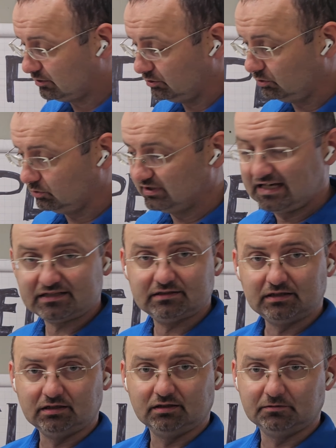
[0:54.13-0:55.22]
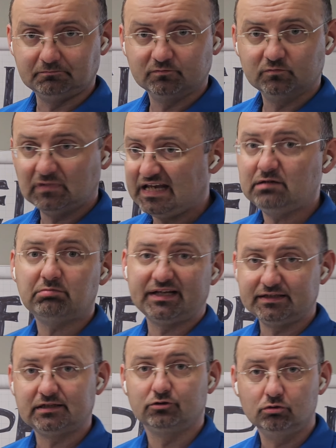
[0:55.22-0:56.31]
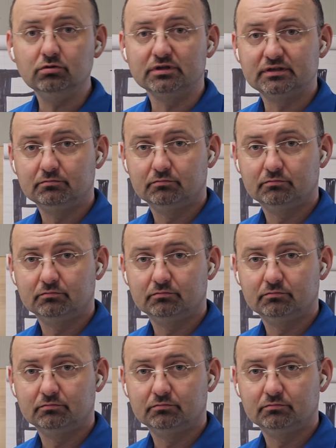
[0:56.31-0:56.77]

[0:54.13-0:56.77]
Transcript: you know, not anybody can do it.